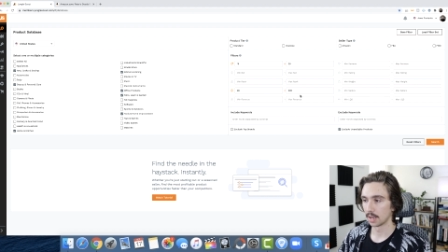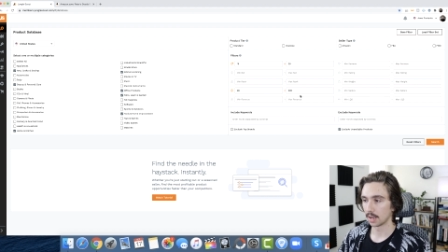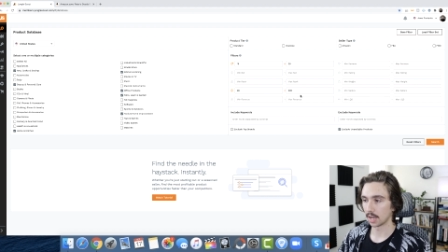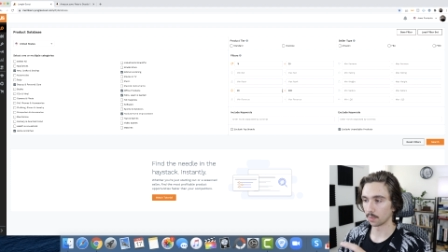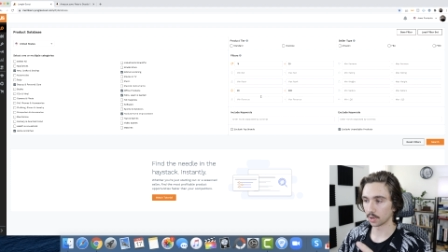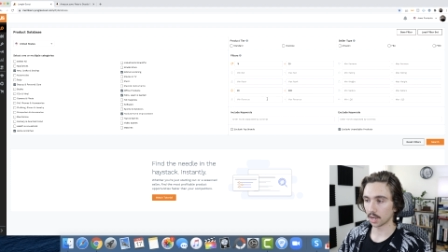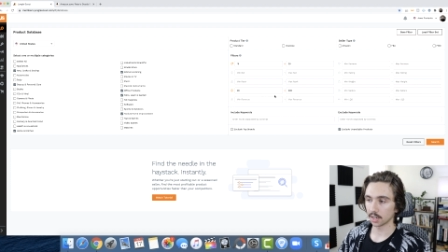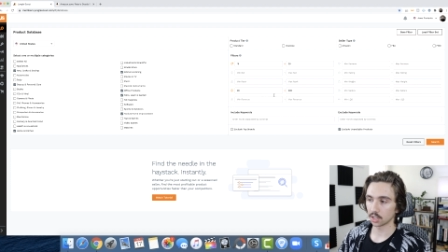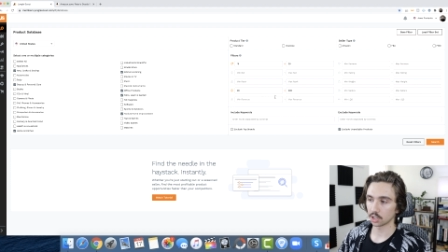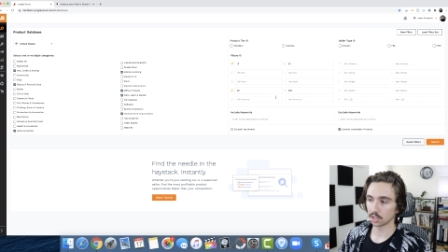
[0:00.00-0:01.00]
Um, we're not
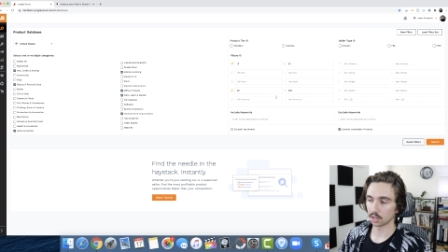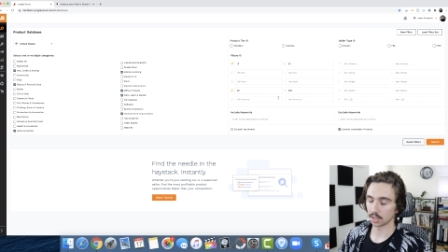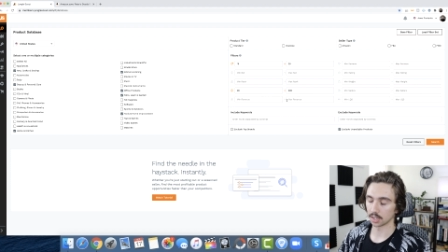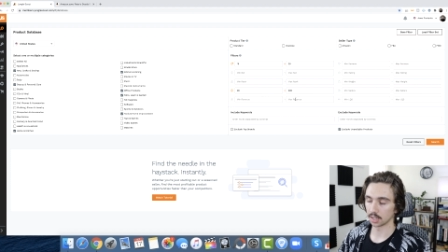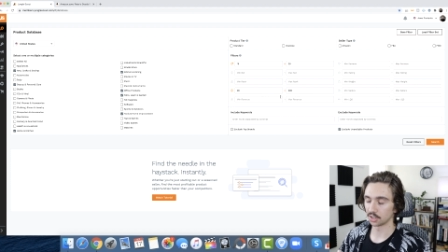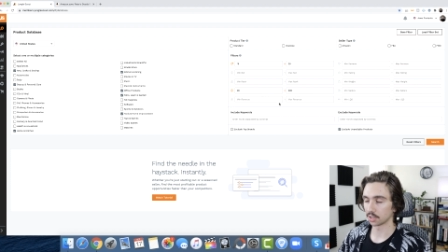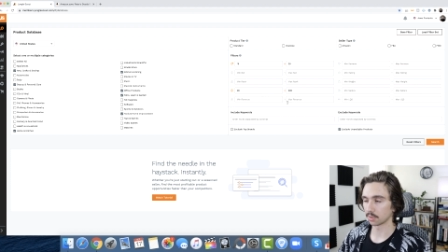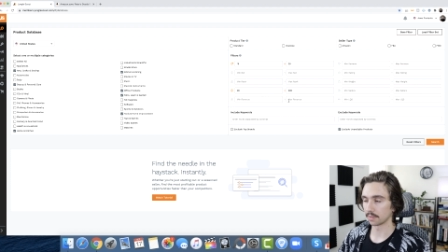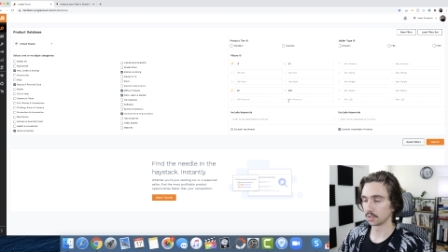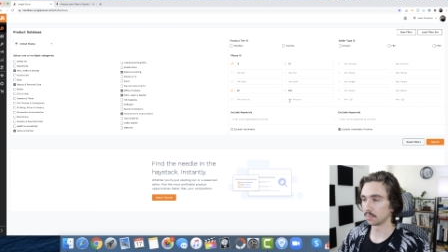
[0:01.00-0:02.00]
going to uh, adjust
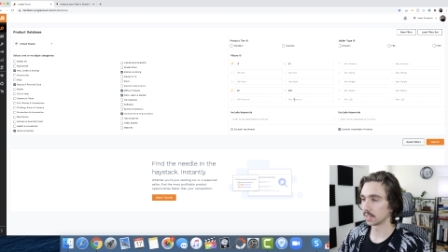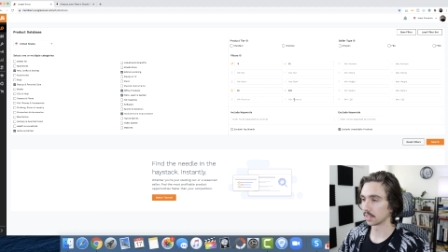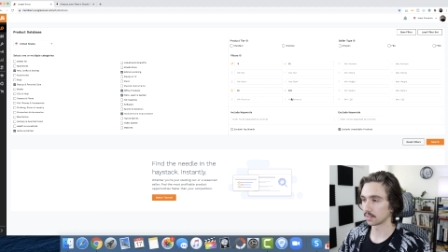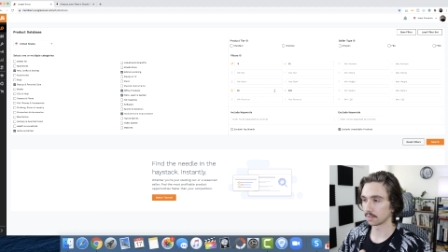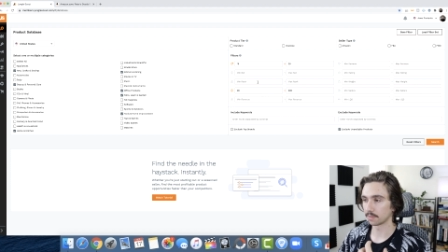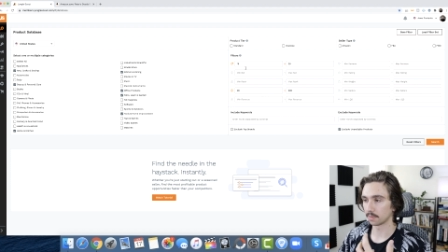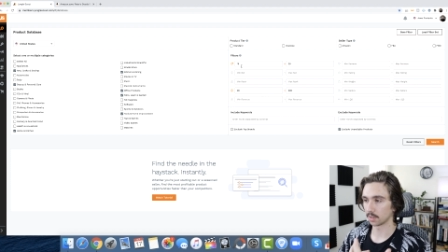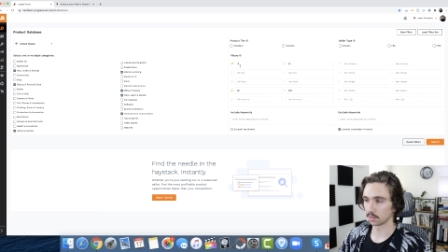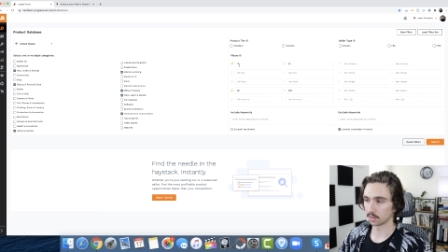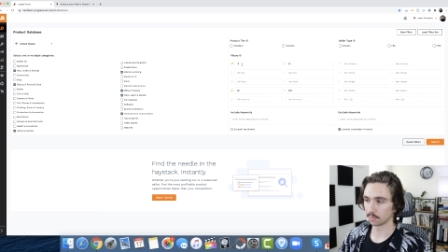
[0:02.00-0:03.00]
revenue because if
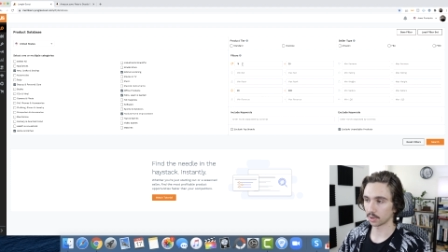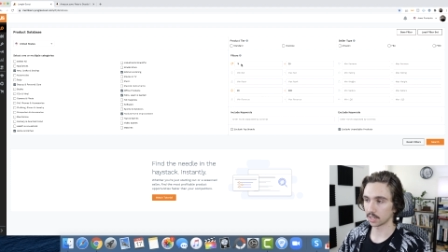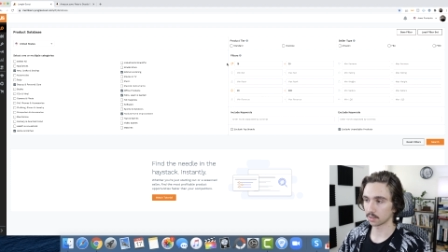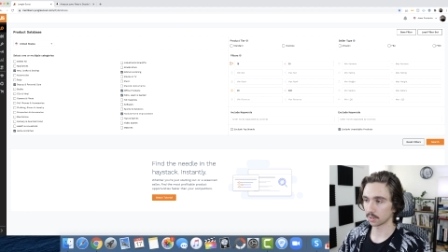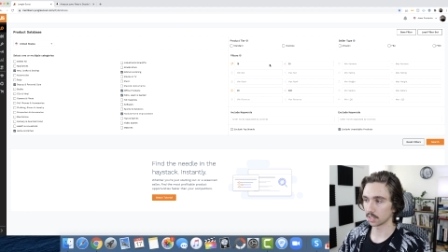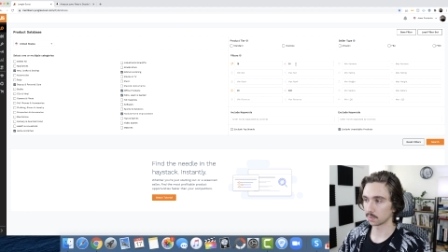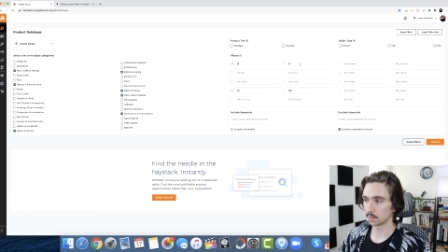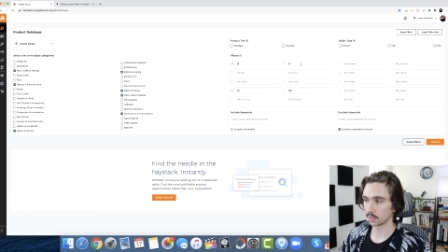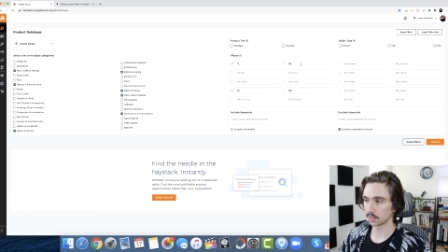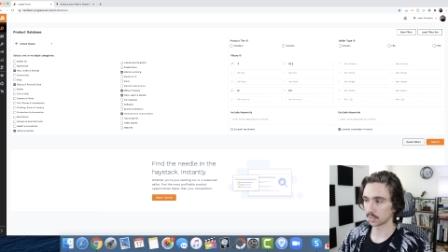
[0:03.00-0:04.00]
there's a price range
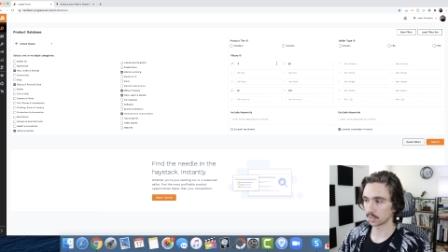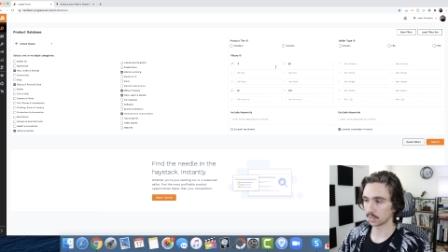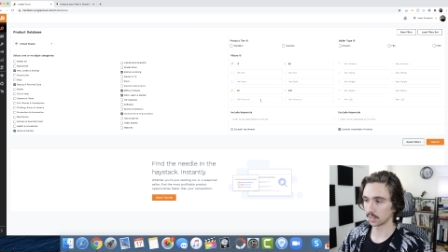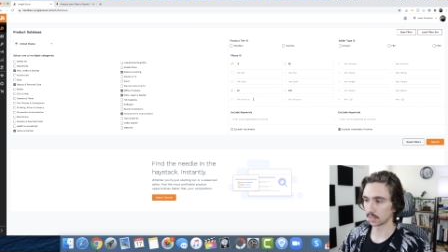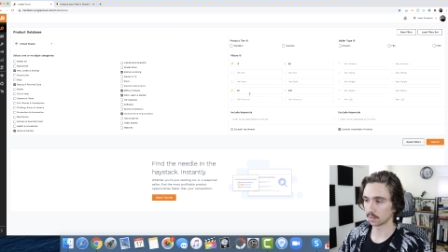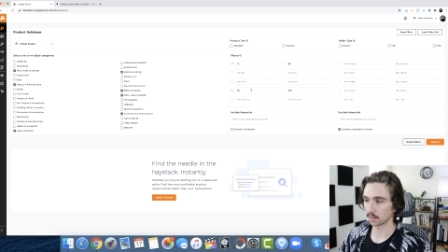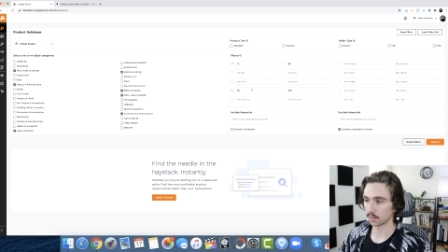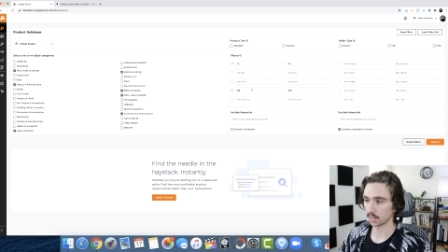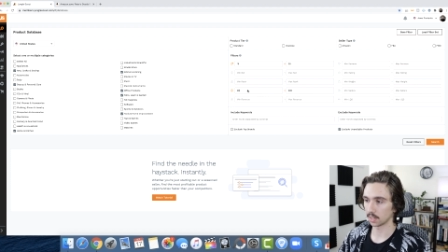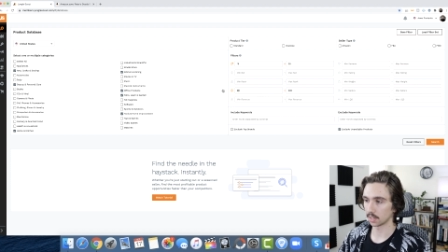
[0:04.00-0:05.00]
between 16 and
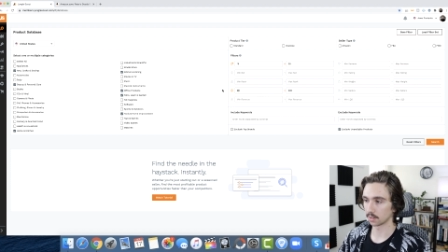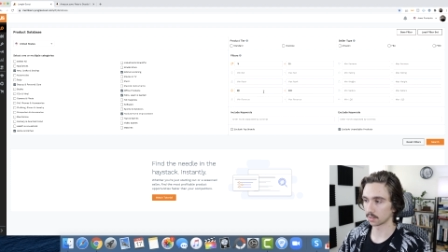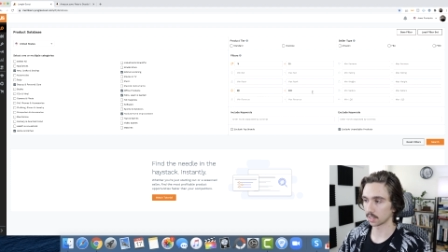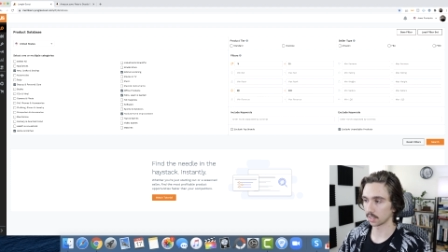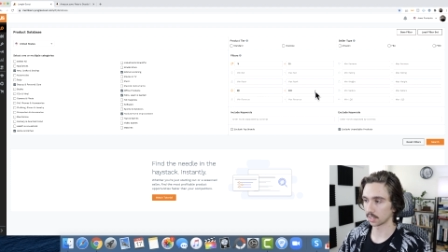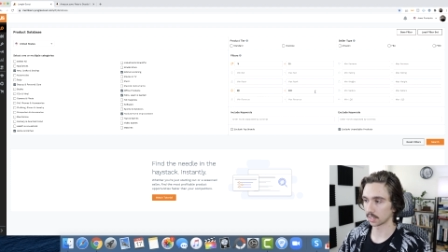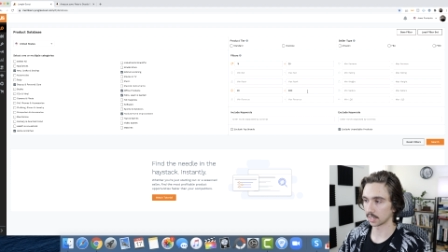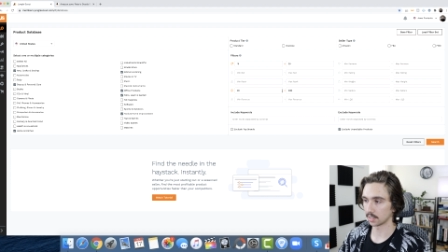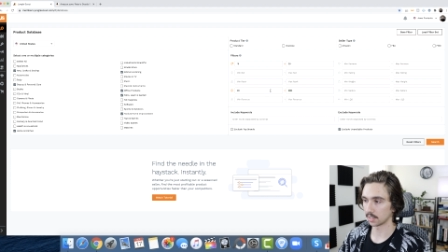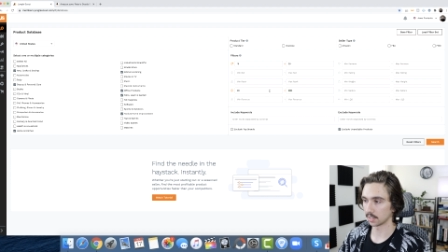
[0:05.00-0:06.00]
30 and they're selling
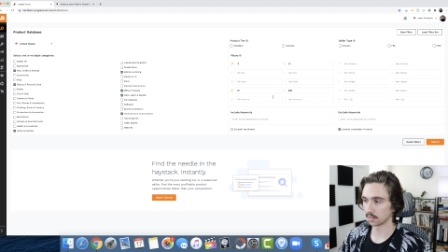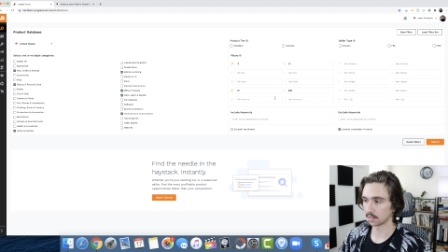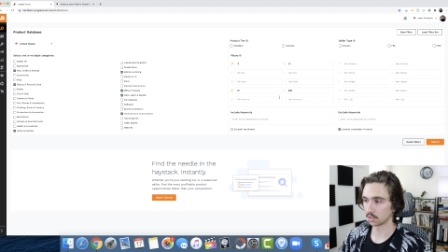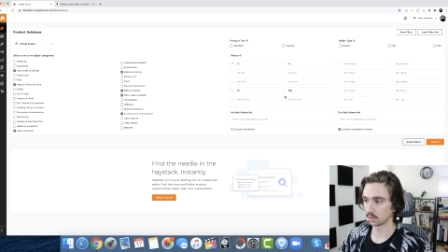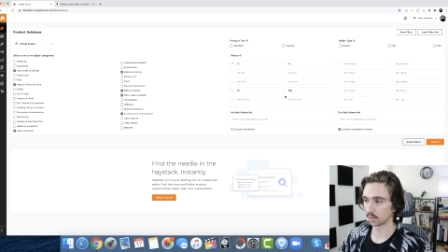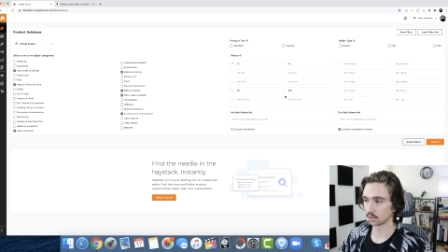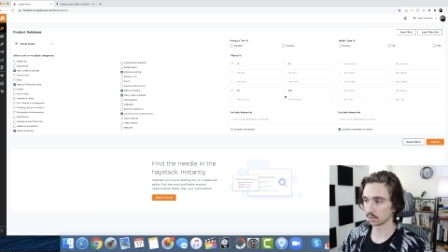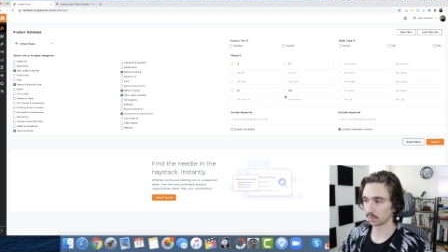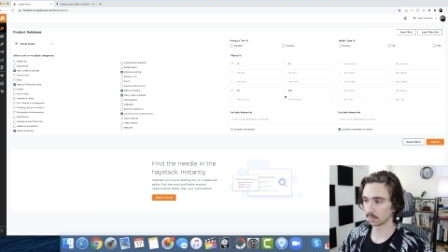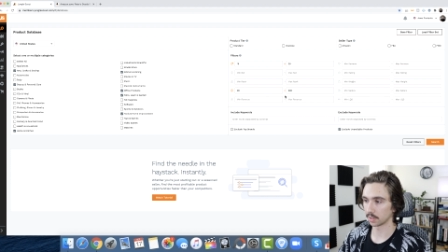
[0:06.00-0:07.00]
19 to
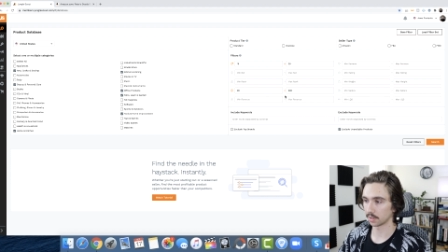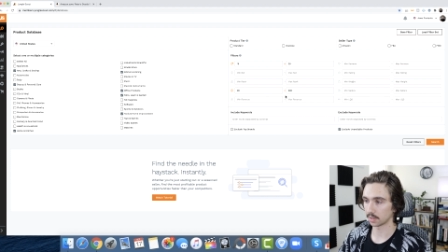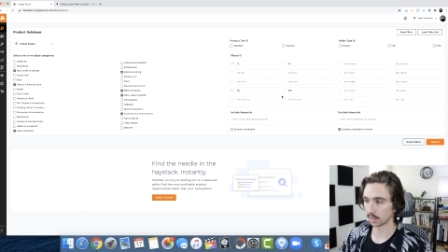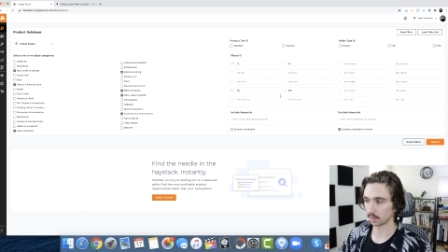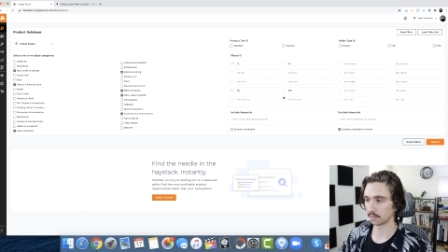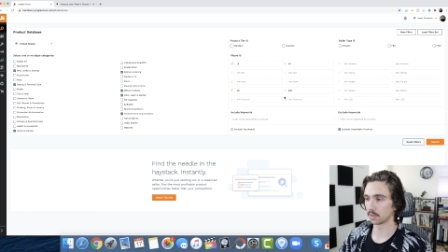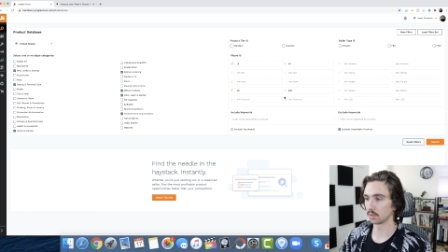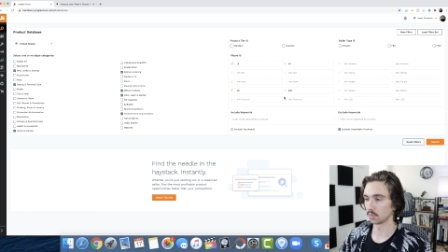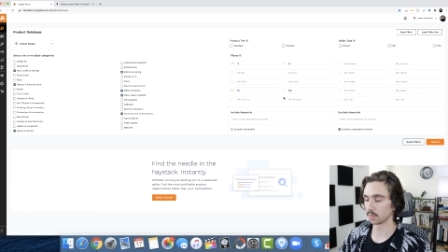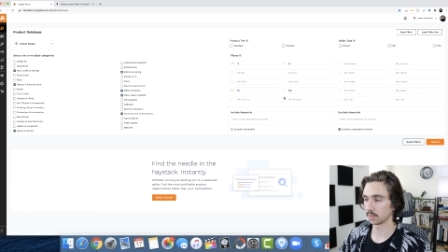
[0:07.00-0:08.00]
200 per month, that
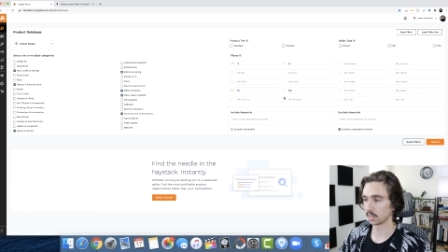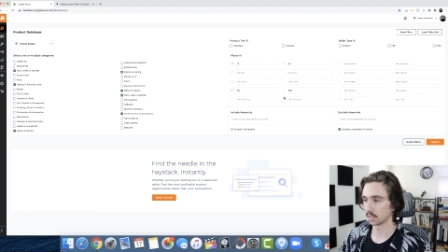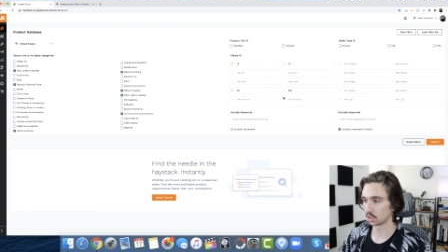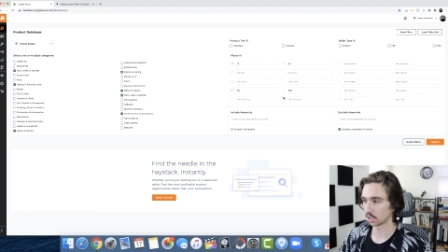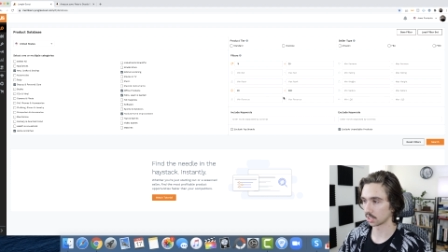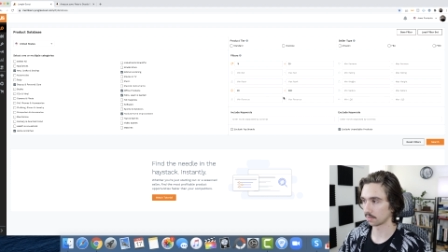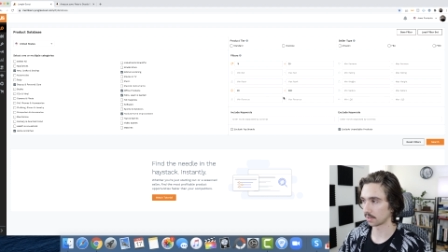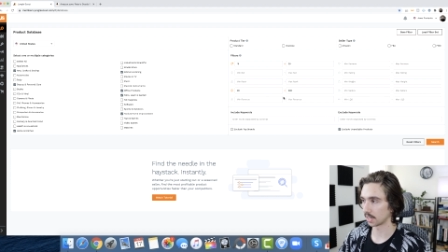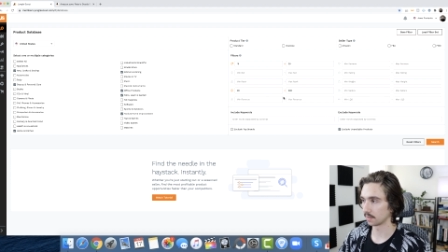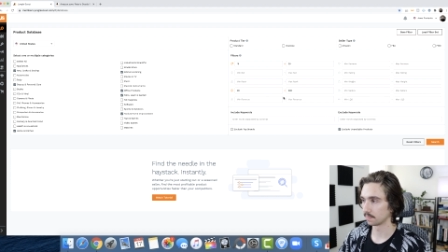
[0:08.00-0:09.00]
revenue will be just
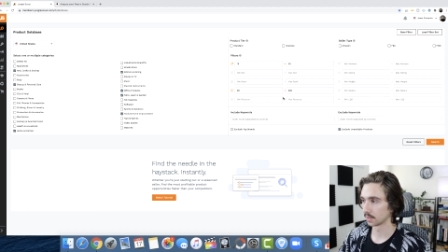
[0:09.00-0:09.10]
fine.